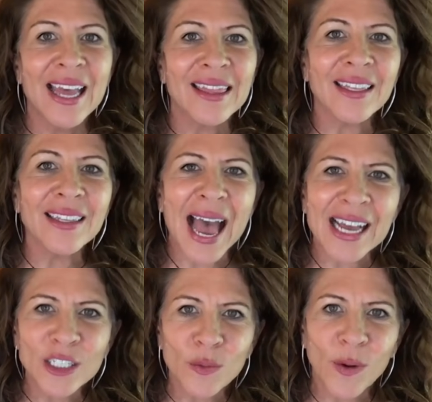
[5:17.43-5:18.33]
The
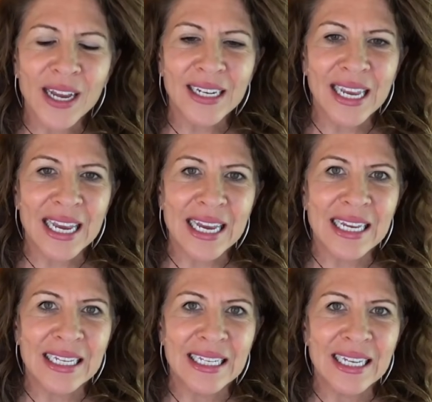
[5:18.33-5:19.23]
last one
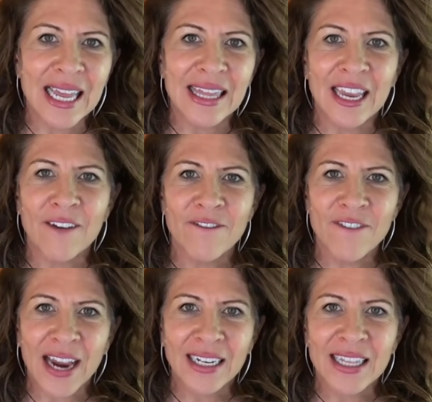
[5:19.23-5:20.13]
is the
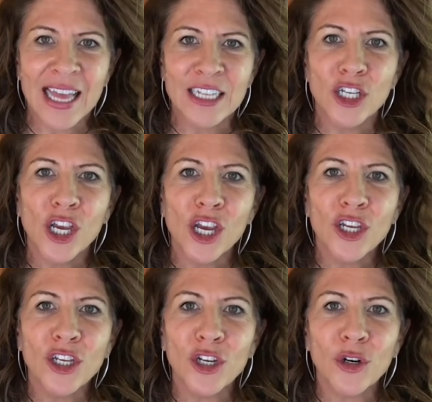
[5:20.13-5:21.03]
effect that's
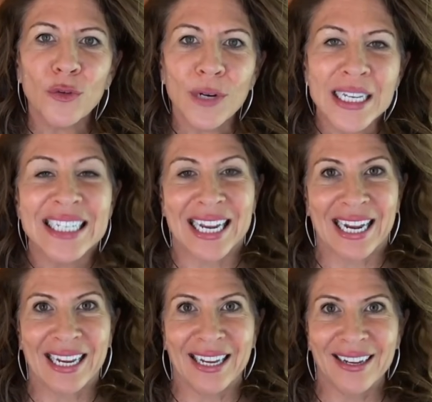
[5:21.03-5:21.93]

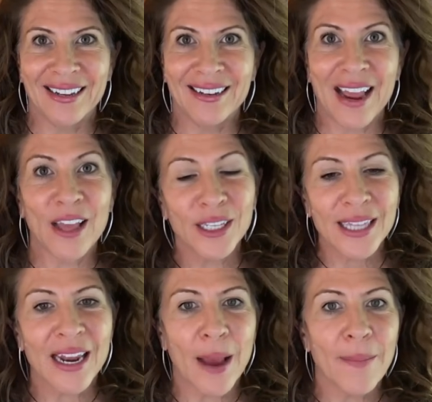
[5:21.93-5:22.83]
heuristic. Now I looked
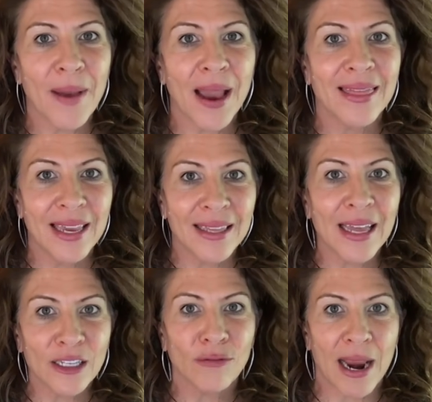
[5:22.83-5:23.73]
that up. I think
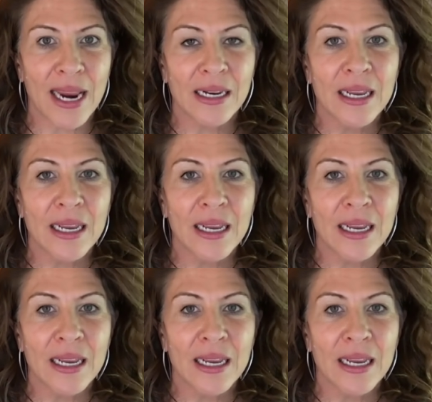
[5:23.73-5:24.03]
that's right.